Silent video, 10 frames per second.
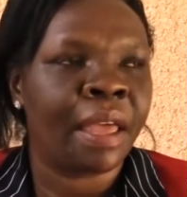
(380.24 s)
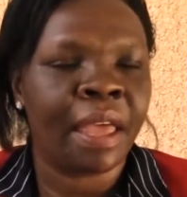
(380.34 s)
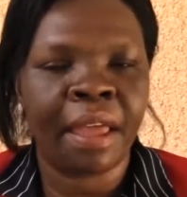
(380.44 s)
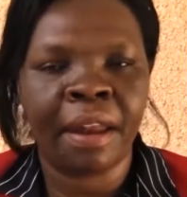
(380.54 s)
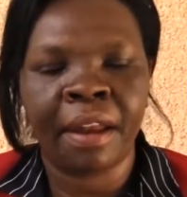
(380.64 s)

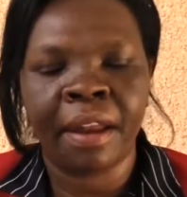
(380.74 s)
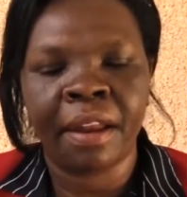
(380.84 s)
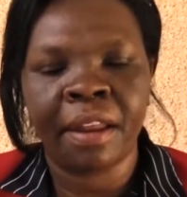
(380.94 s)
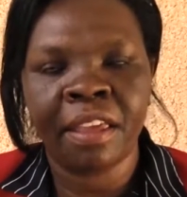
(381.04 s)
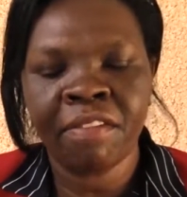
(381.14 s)

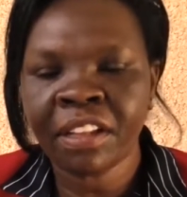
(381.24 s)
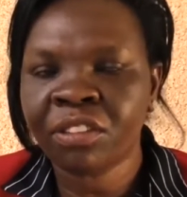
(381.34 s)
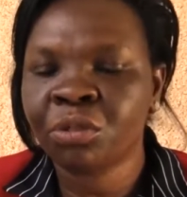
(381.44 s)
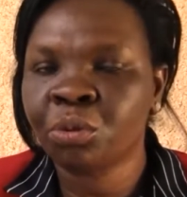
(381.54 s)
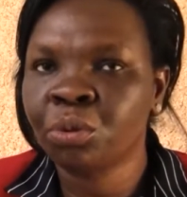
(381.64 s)
and
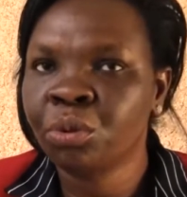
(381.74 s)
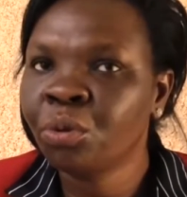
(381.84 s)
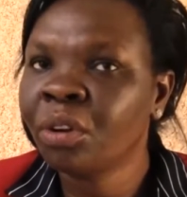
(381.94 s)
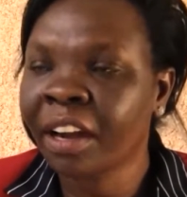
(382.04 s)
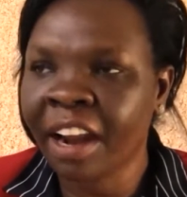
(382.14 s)
even to
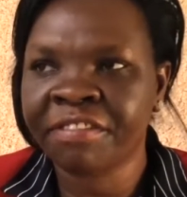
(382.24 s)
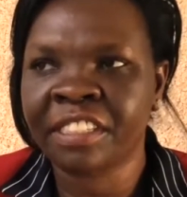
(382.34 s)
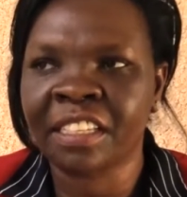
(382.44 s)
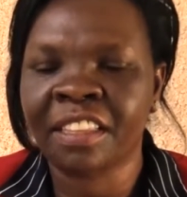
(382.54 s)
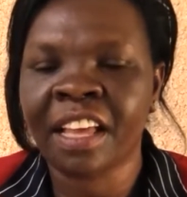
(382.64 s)
do
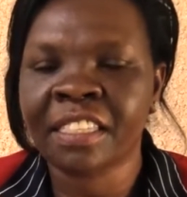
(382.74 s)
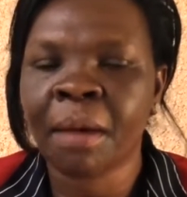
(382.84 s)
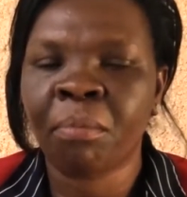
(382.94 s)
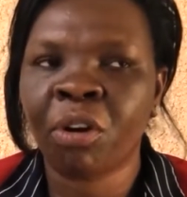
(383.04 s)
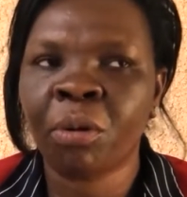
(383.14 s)
crafting. There are
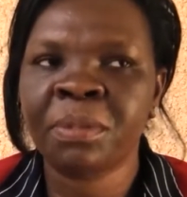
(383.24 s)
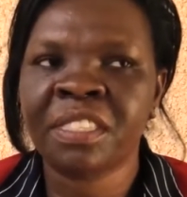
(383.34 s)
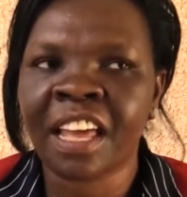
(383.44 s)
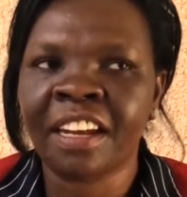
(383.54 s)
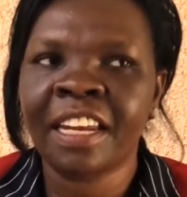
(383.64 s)
some
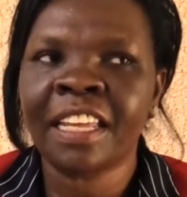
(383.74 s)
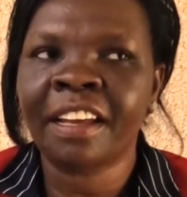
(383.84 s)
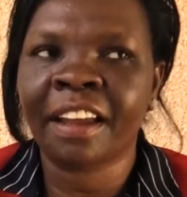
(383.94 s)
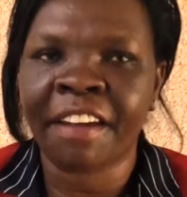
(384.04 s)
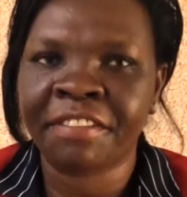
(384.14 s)
crops that need
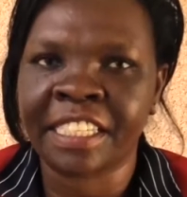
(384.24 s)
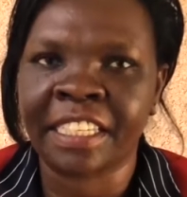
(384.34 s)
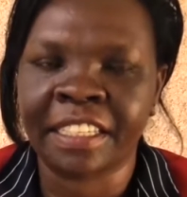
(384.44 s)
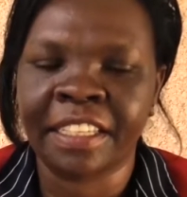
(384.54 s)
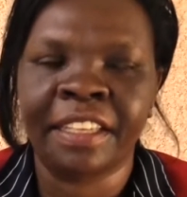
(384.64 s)
crafting.